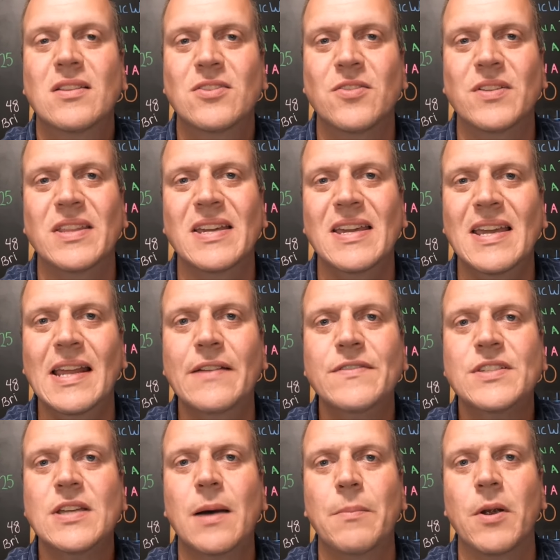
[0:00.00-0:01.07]
during the heat of
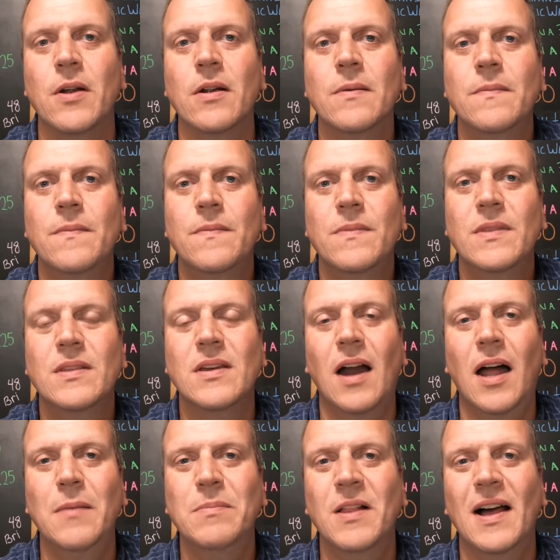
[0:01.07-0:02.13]
summer.
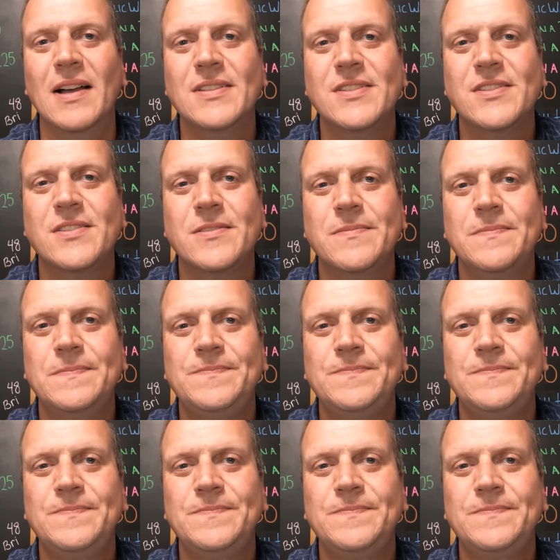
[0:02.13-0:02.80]
God bless.